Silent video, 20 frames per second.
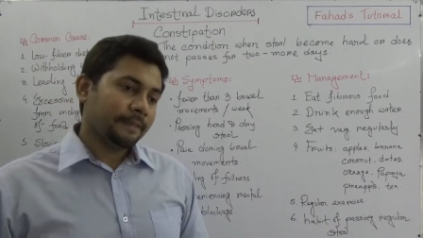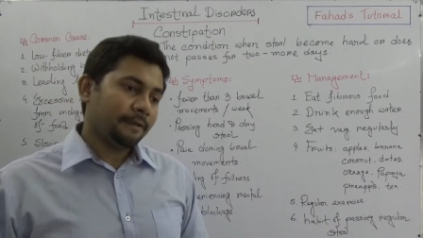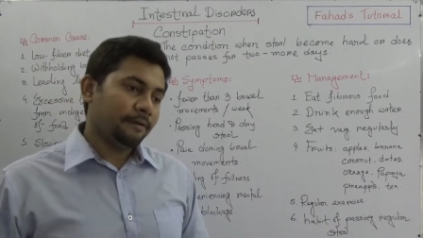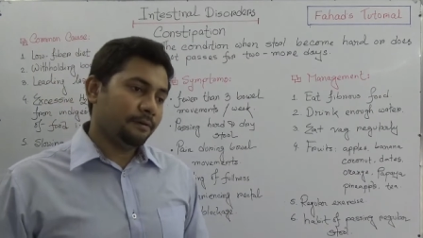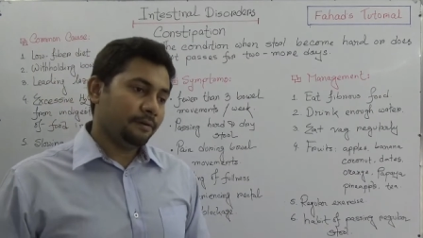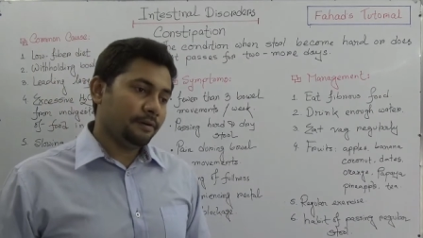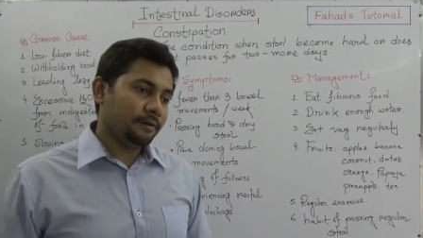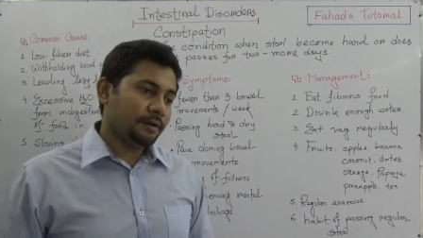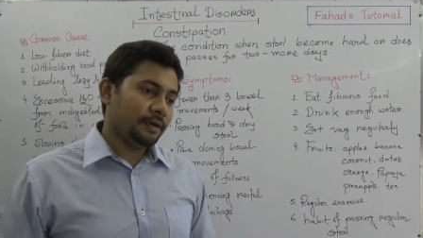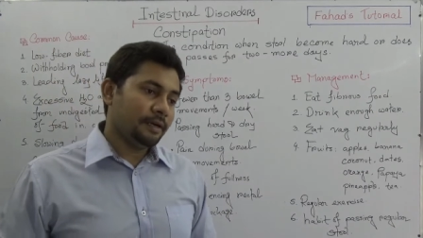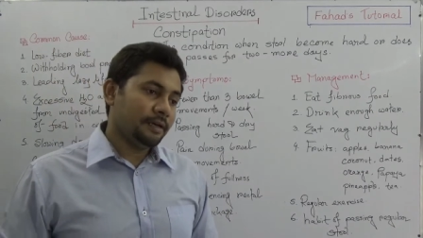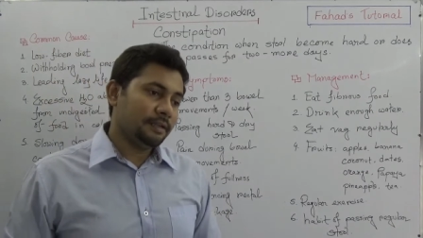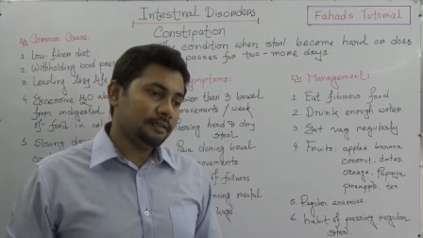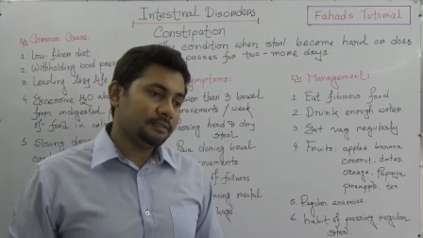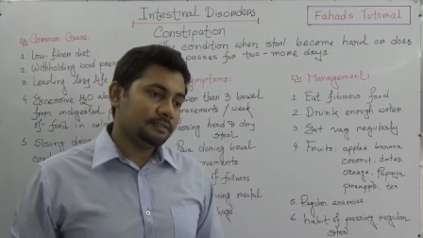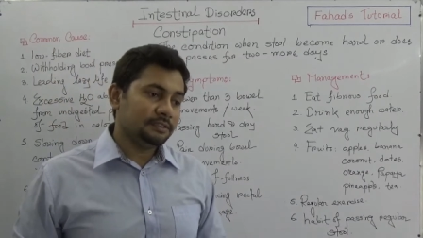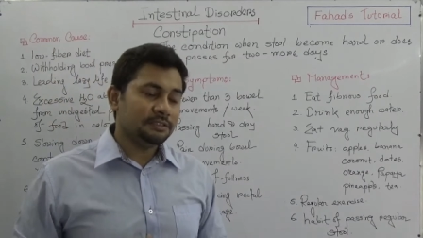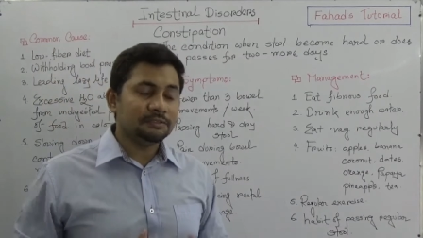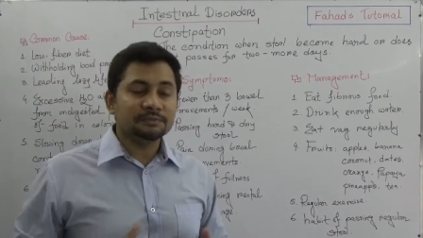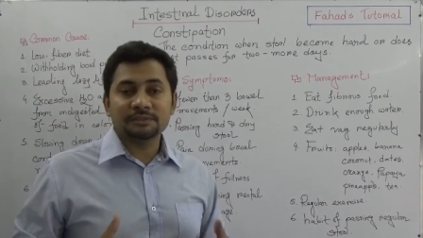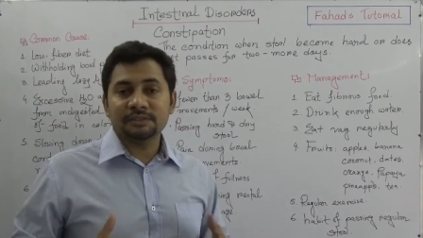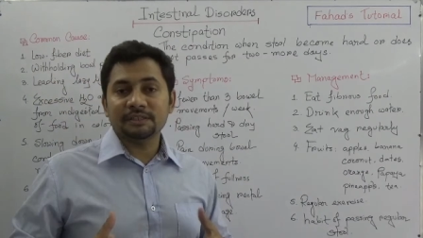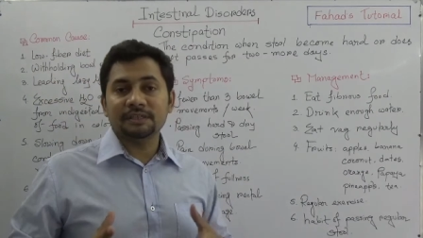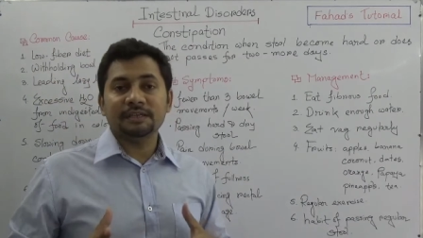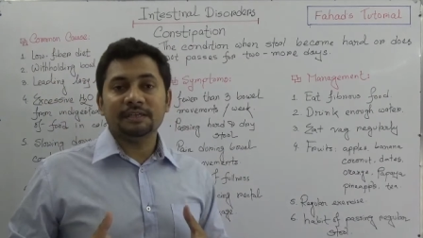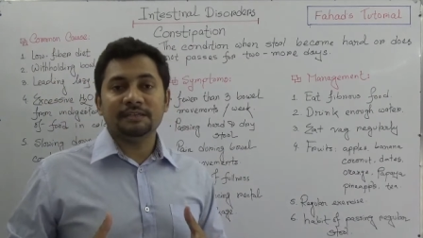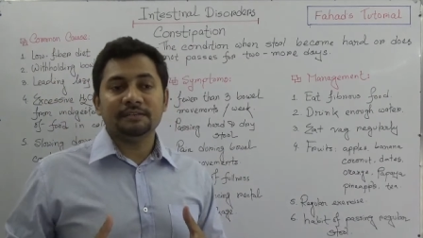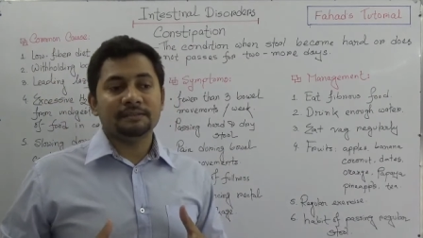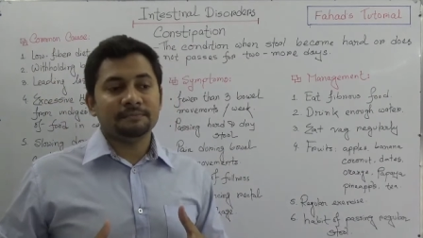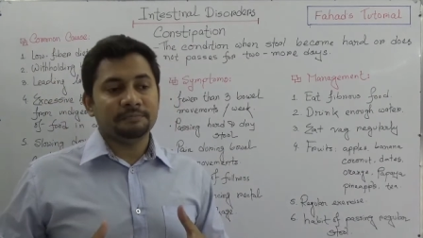uh, and
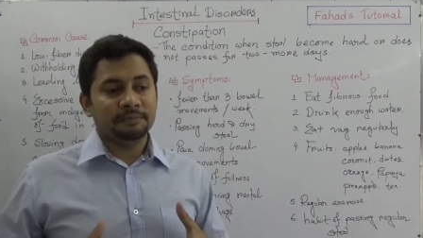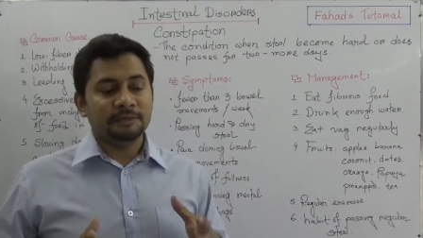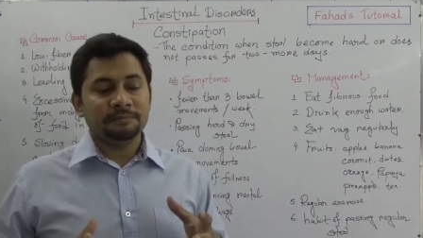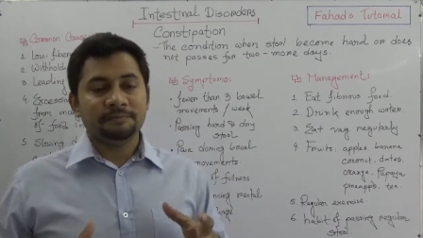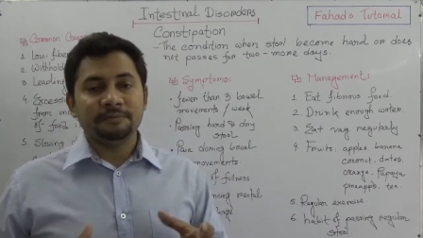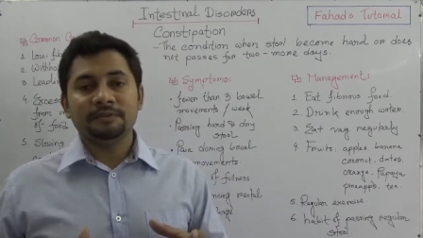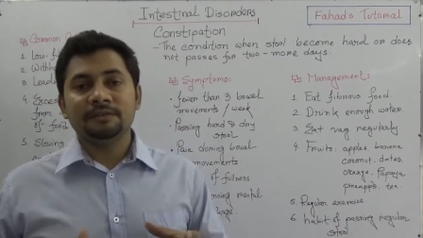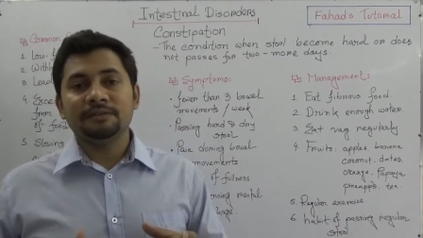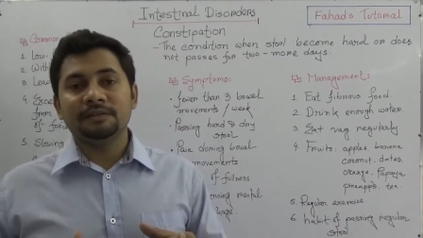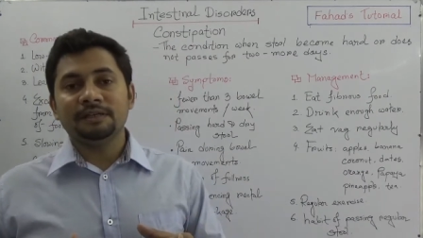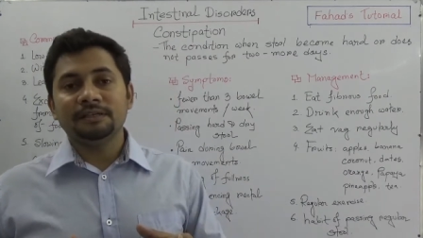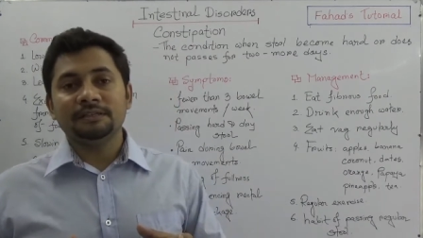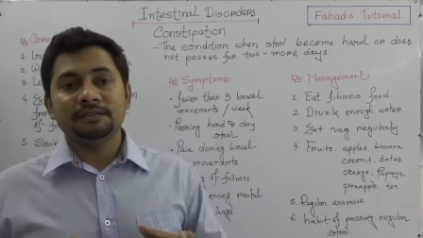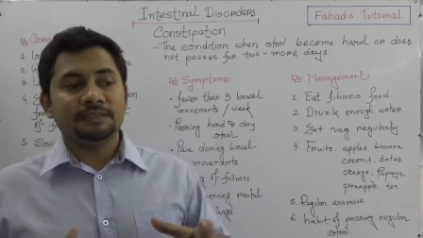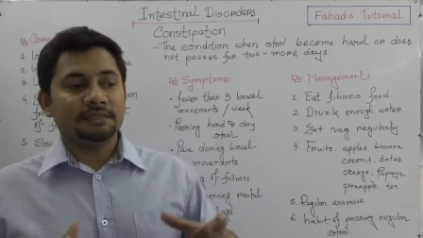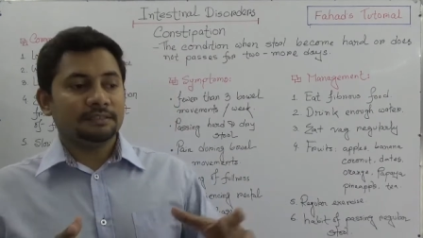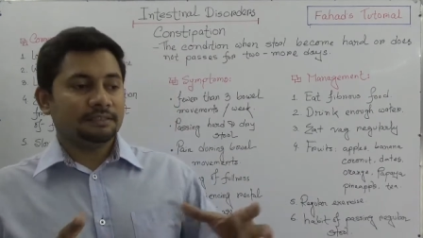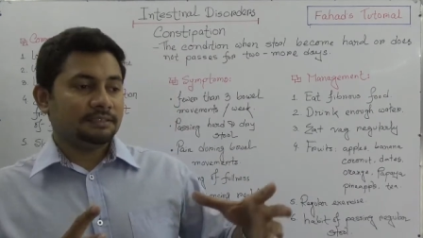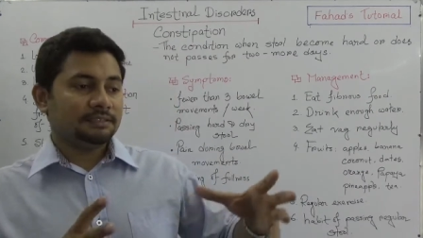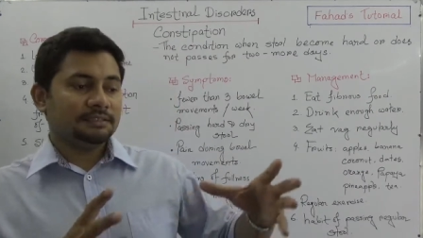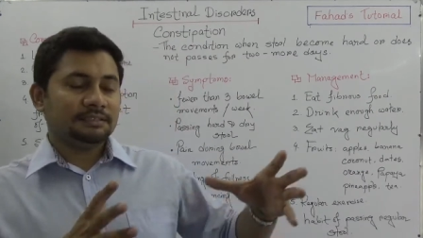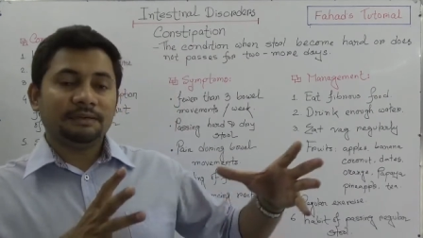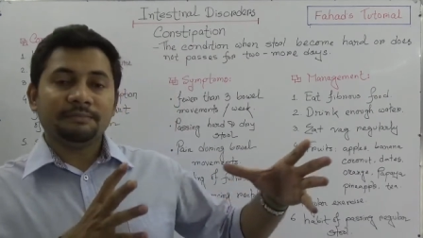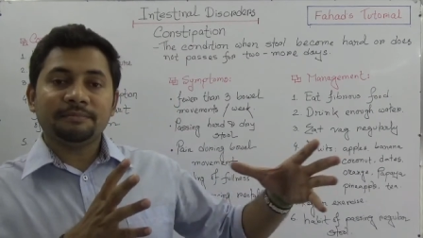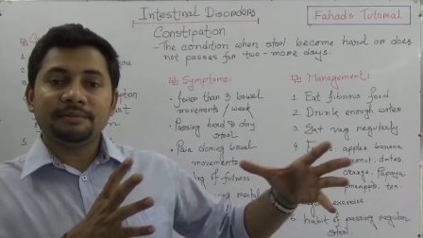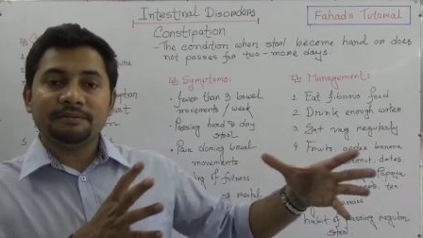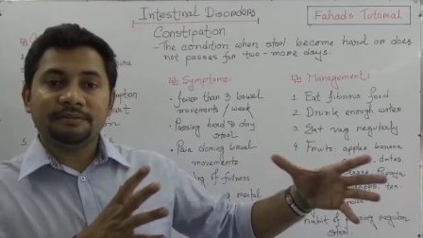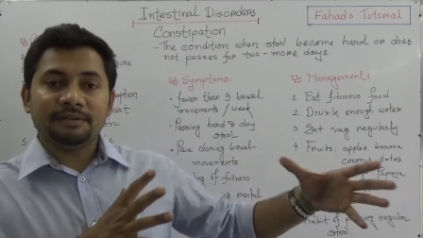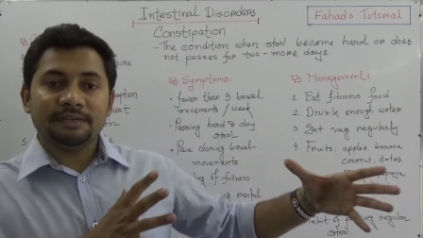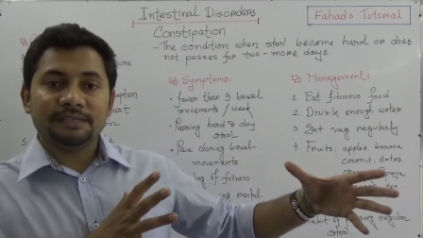usually the people in, in the
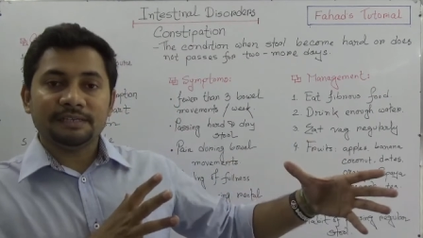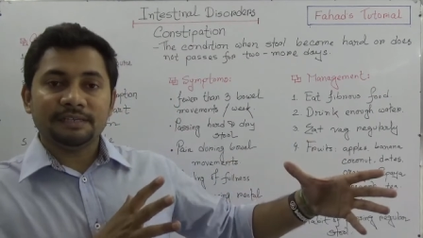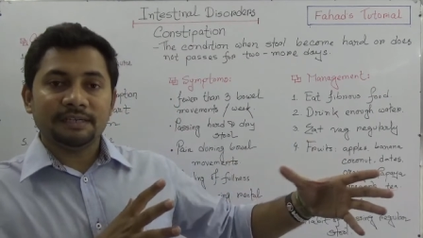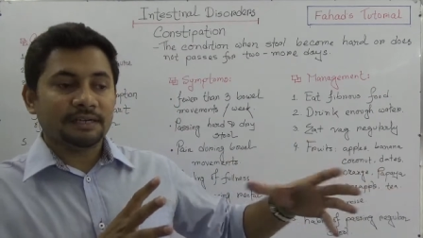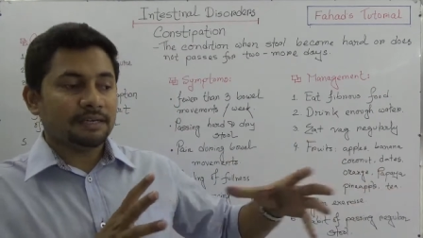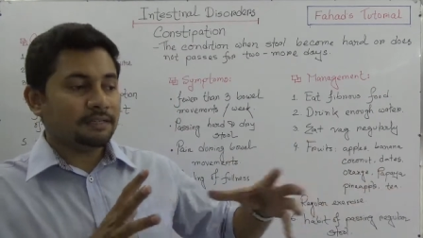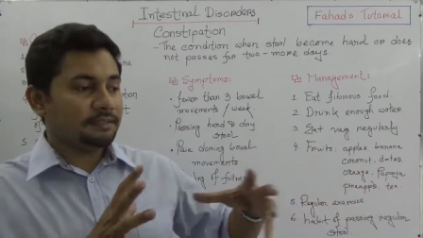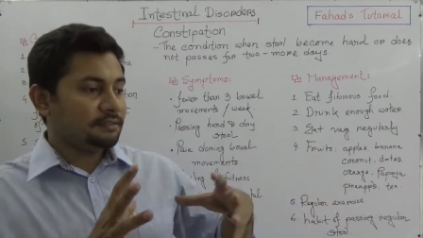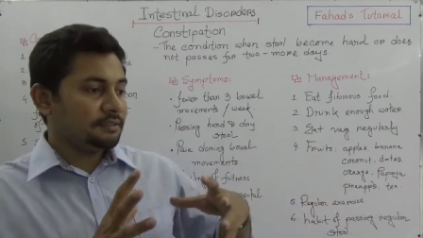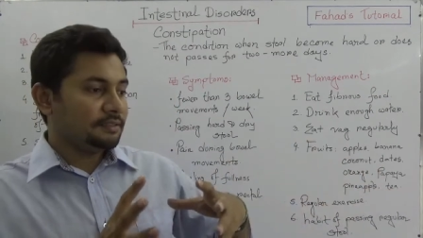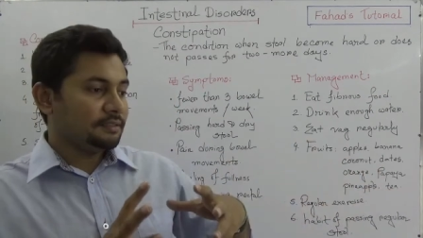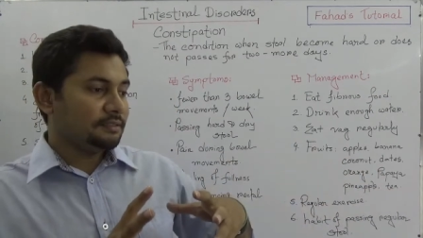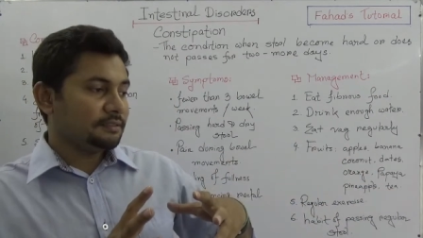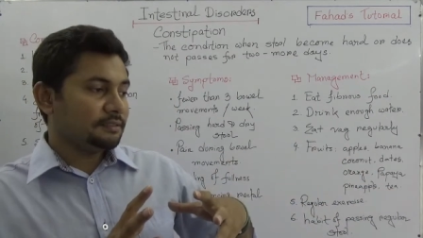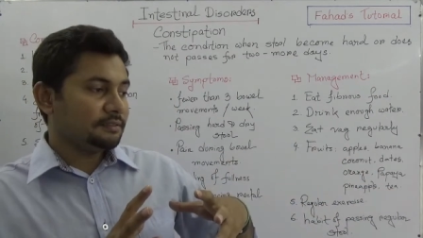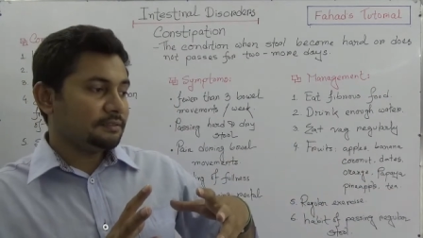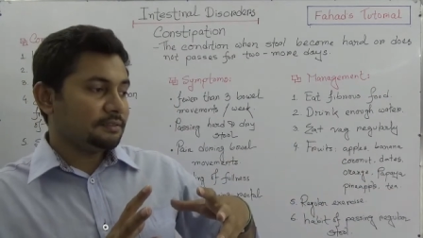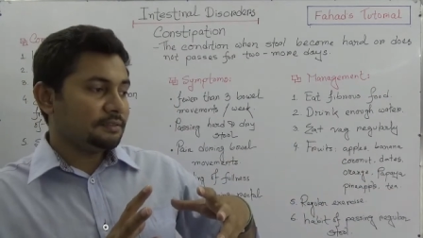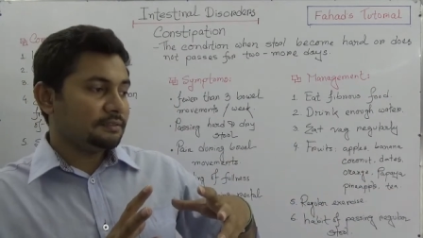summer area and in,